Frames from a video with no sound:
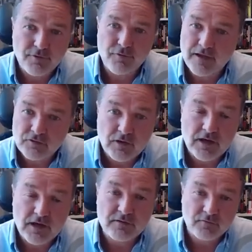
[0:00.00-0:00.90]

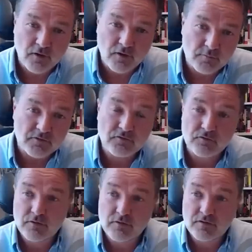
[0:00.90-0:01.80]
uneducated farmers,
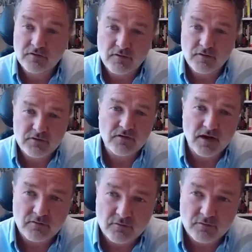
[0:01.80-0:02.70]
during the
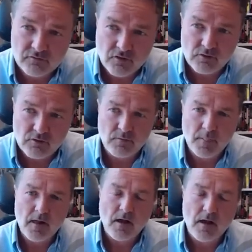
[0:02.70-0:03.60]
17 years of the struggle.